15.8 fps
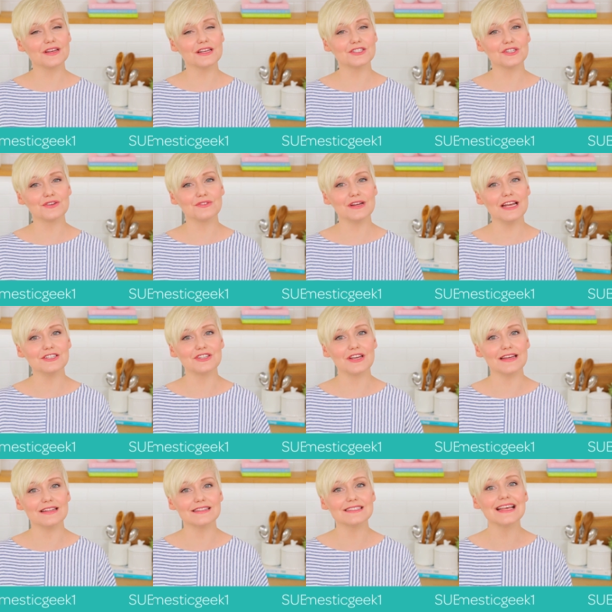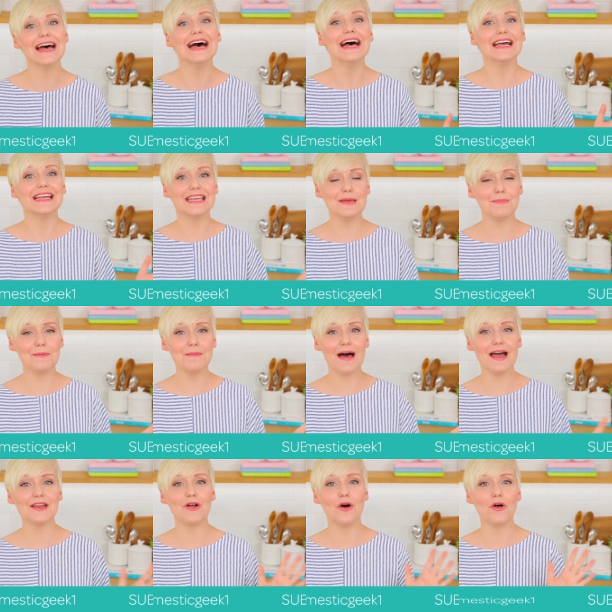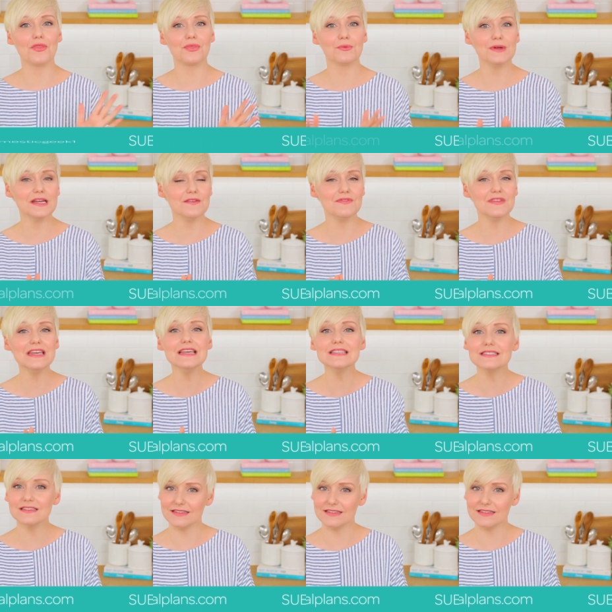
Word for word: your kitchen creations. Keep in mind, all three of these